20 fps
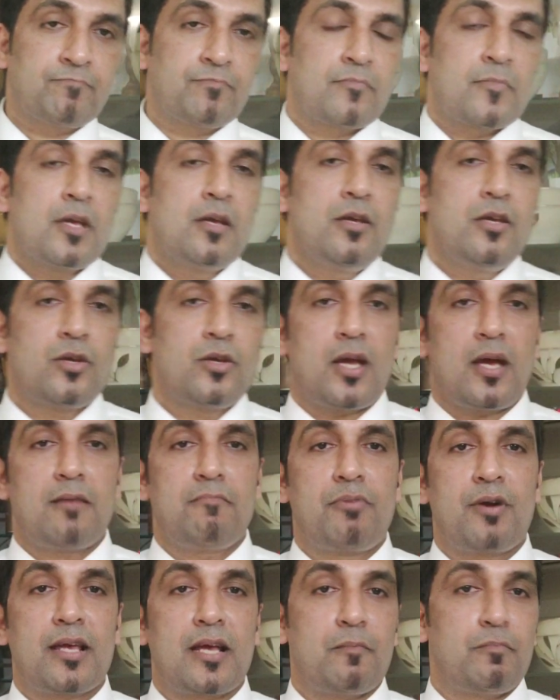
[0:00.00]
You can
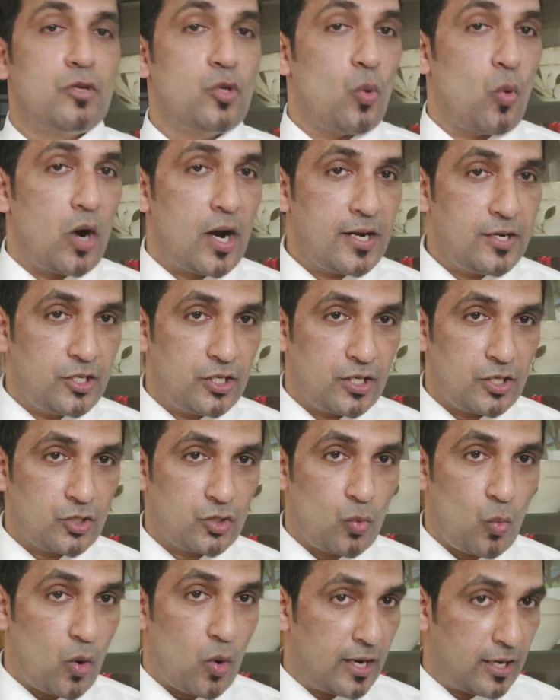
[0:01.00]
bring up new ideas,
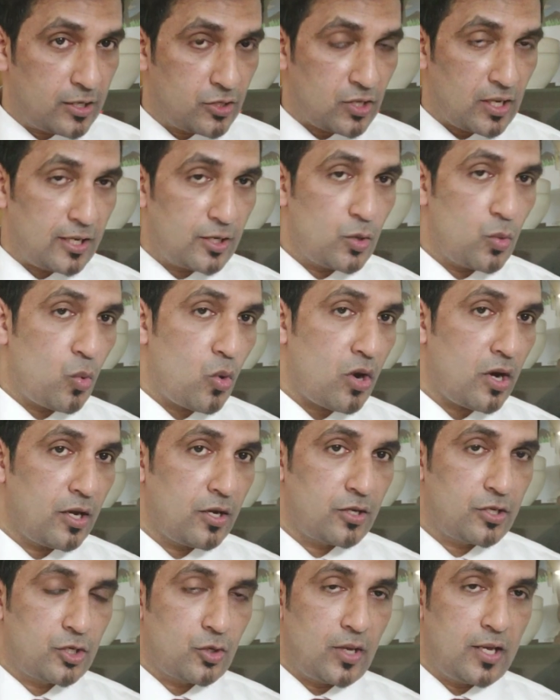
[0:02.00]
what exactly you
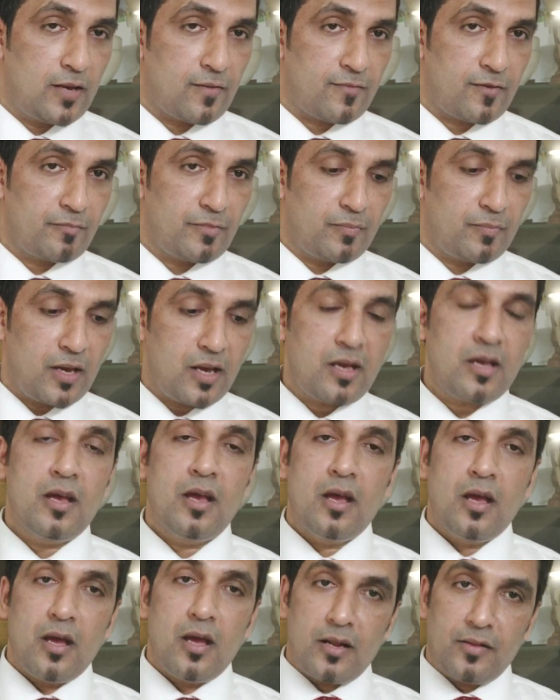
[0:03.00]
want to hear from me.
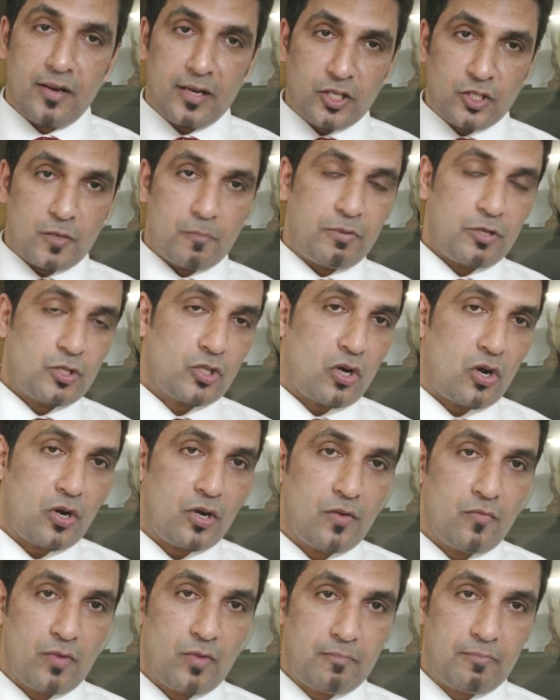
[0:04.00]
And the next
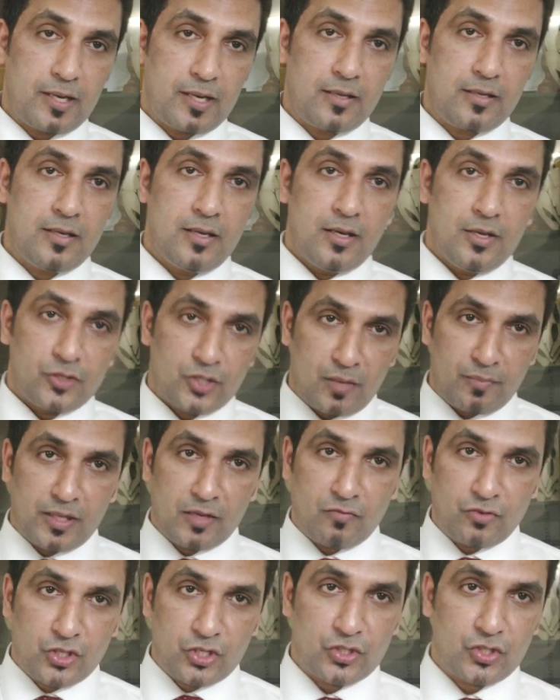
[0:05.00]
episode will be something
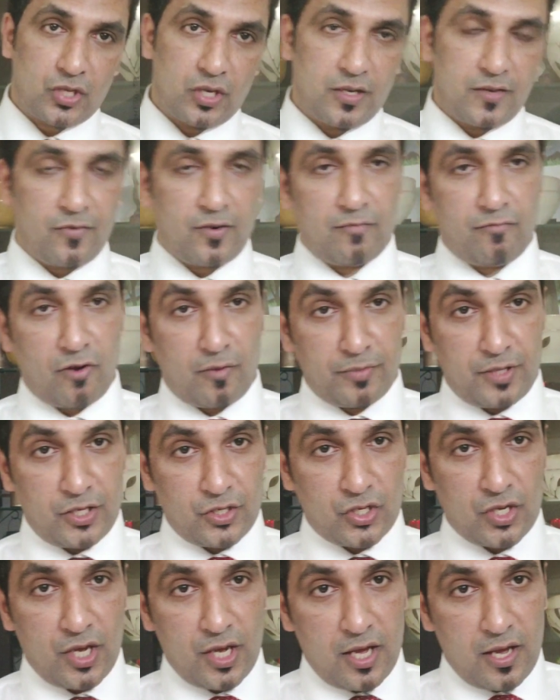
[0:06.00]
which is different from
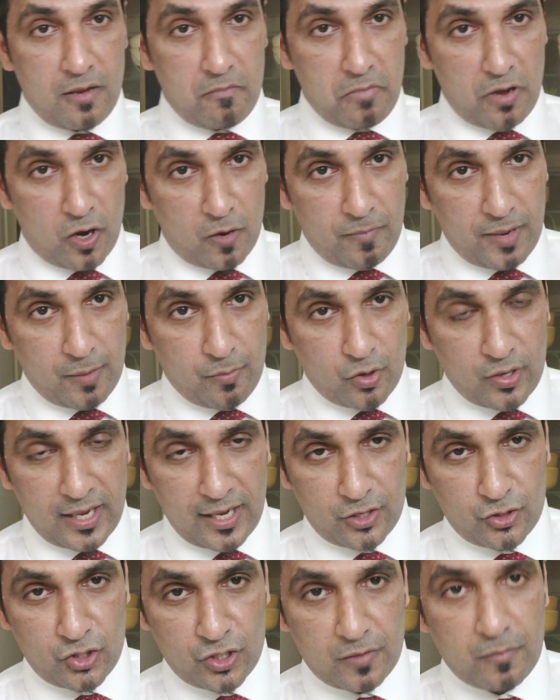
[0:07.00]
this. May not be about
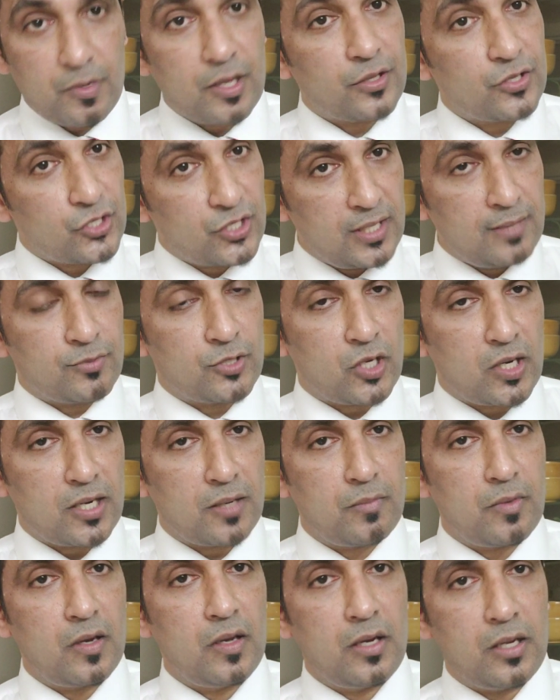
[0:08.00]
accent, but at the same
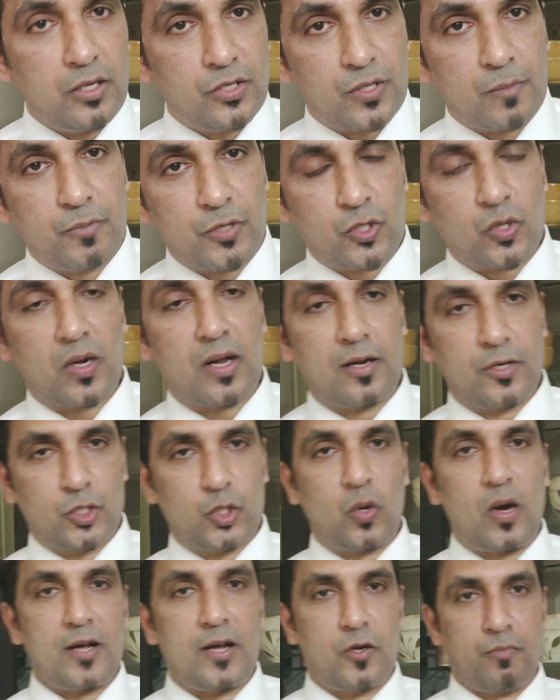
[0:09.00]
time, in each episode, I'll
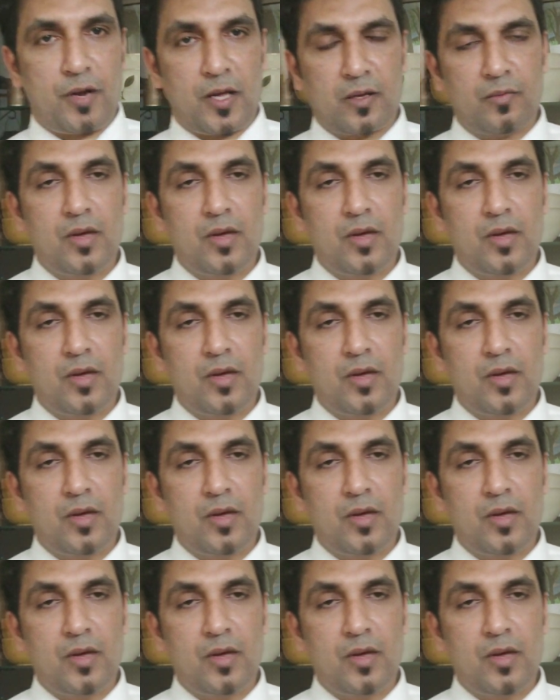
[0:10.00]
try to bring